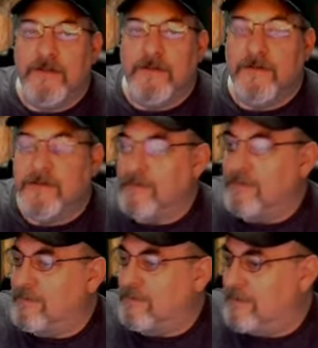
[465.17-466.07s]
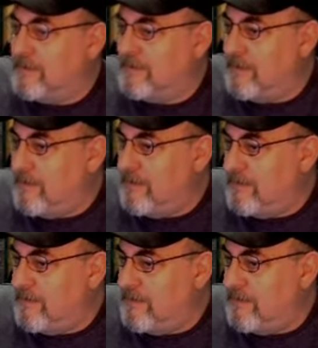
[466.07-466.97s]

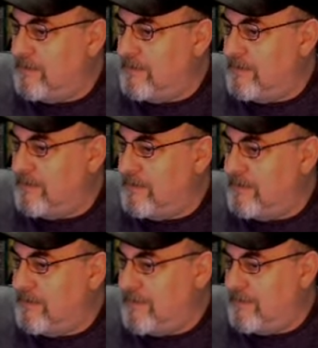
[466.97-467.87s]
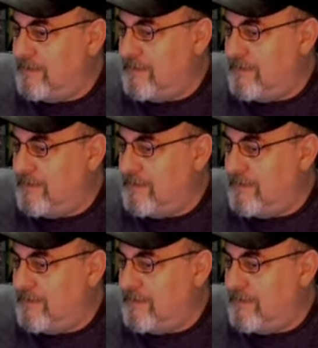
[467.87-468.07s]
Nobody speaks.